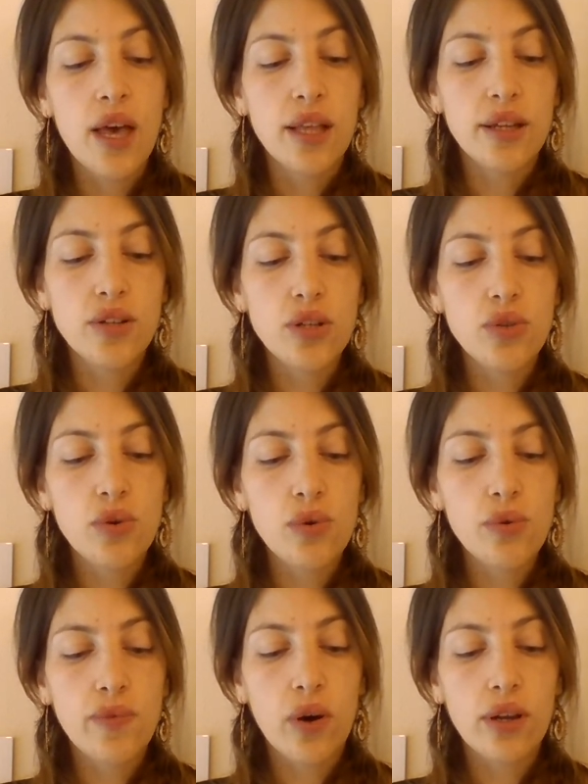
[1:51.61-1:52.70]
The
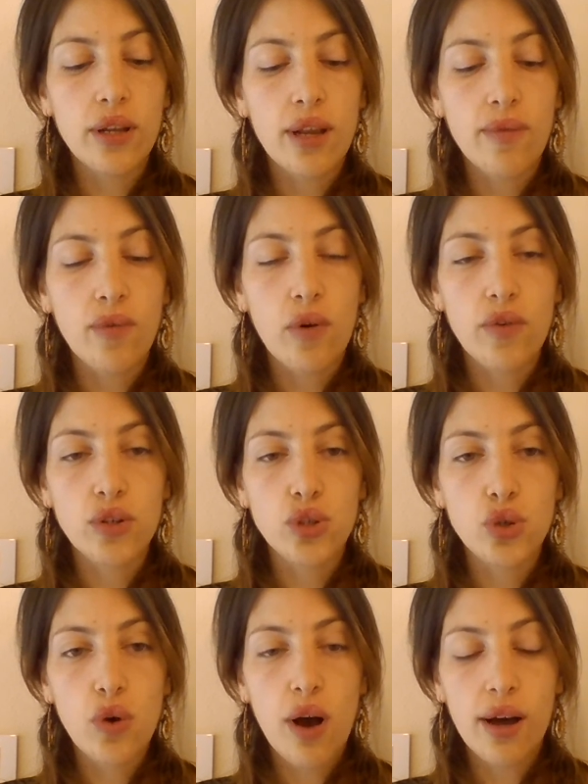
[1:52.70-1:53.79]
residue boiling above
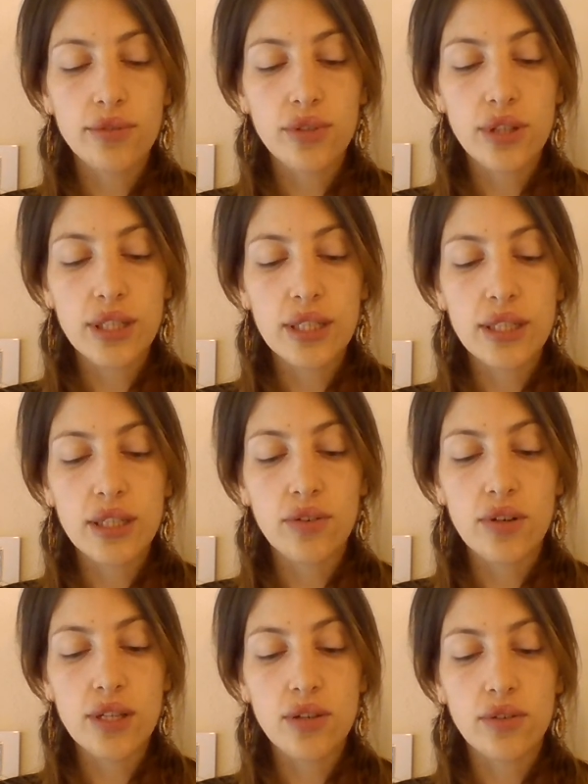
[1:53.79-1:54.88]
200
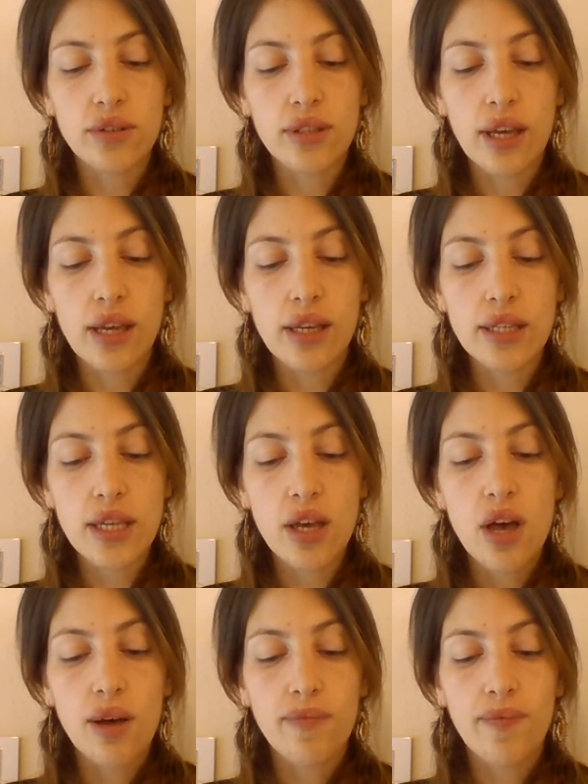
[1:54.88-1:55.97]
degrees contains
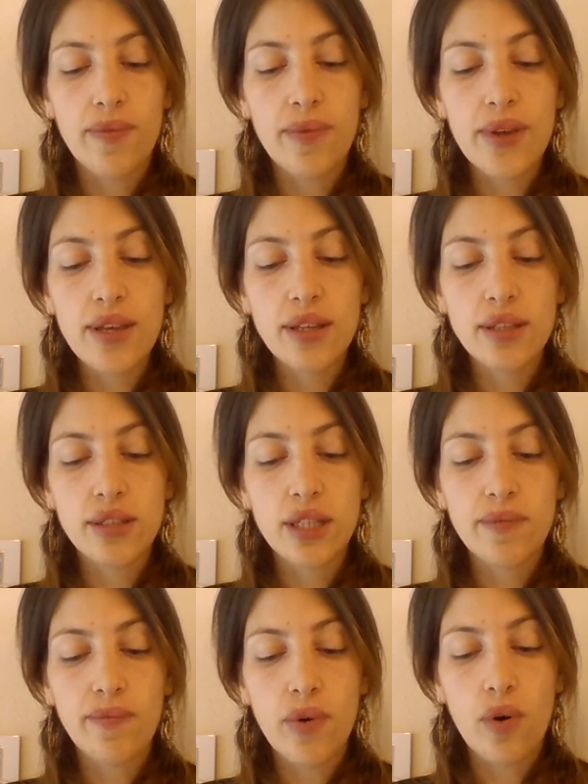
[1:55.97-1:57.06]

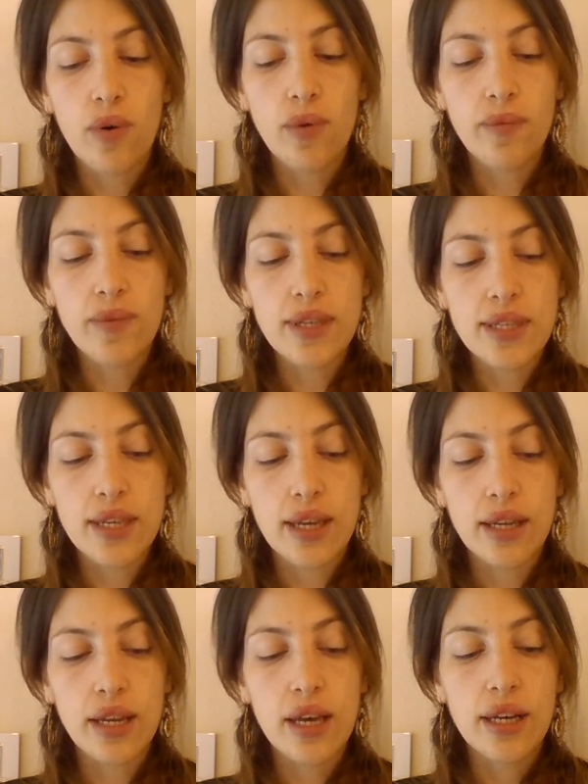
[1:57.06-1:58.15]

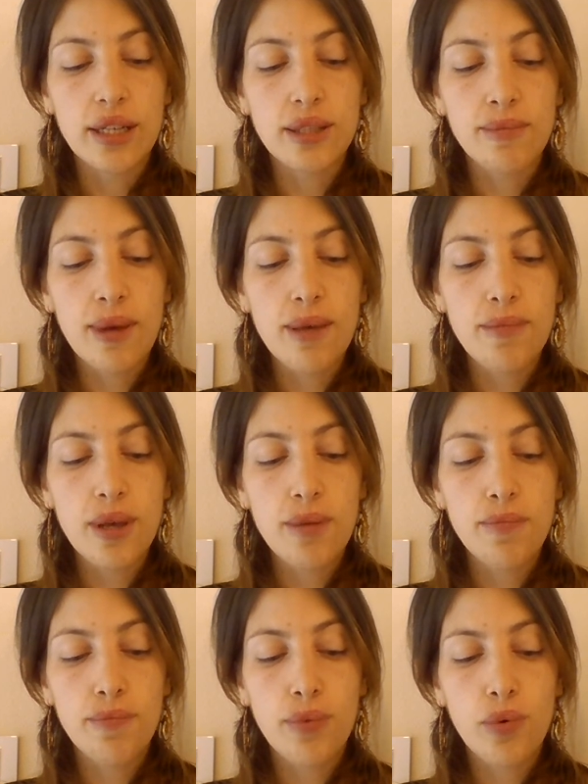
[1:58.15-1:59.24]
p-Dibromobenzene. It may be
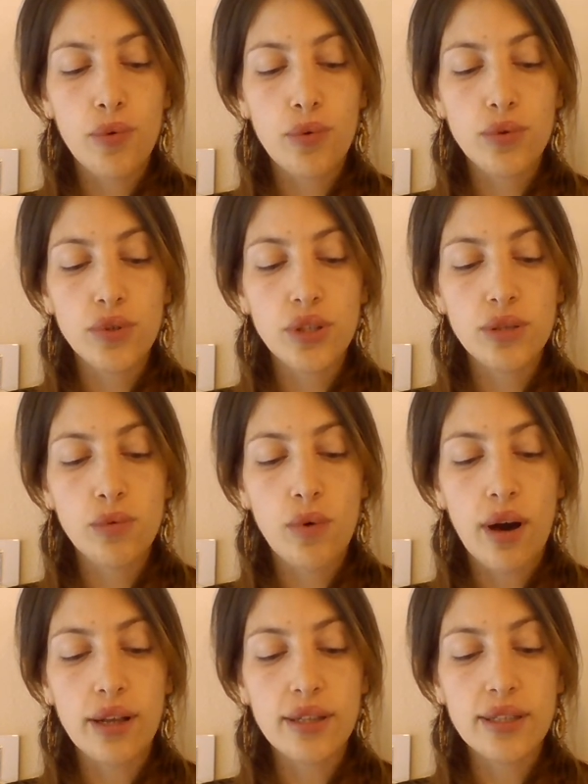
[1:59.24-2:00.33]
poured
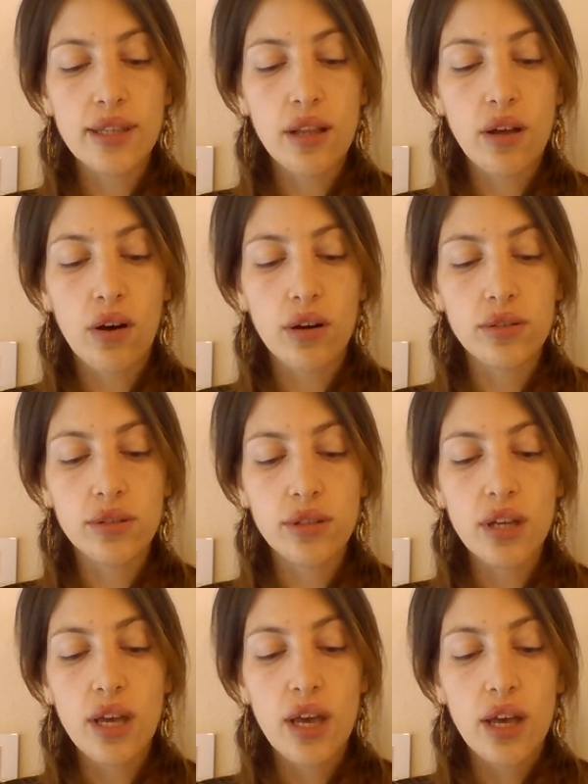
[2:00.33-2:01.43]
while still hot
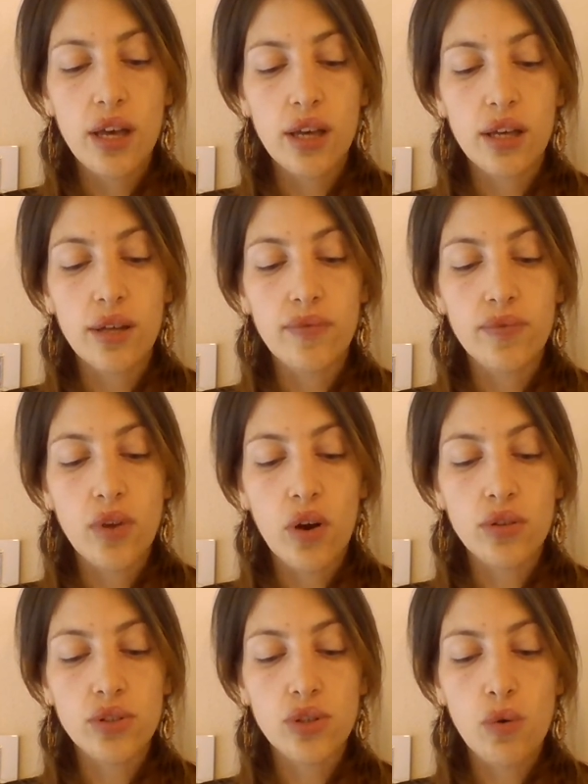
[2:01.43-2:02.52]

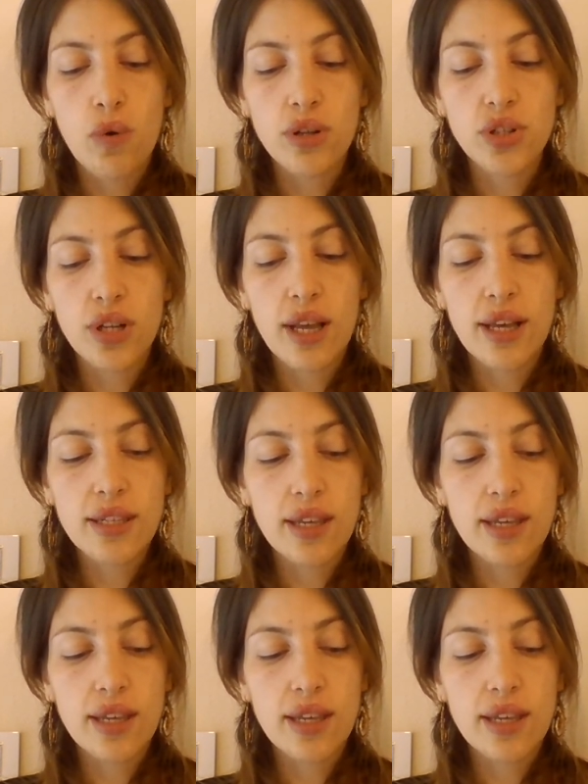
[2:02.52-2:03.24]
onto watch glass